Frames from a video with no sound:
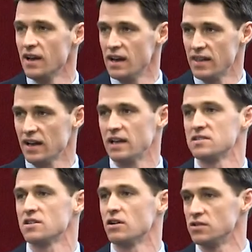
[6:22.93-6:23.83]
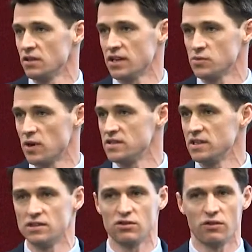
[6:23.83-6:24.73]
and that can't start until
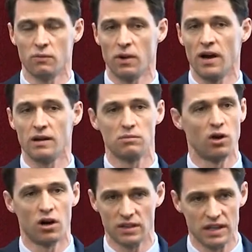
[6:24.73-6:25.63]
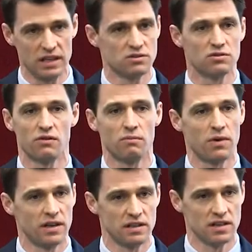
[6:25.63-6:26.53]
XYZ, driven by long leads or driven
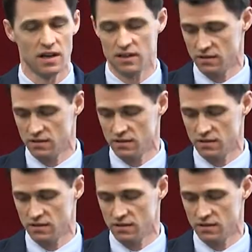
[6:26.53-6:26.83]
by design.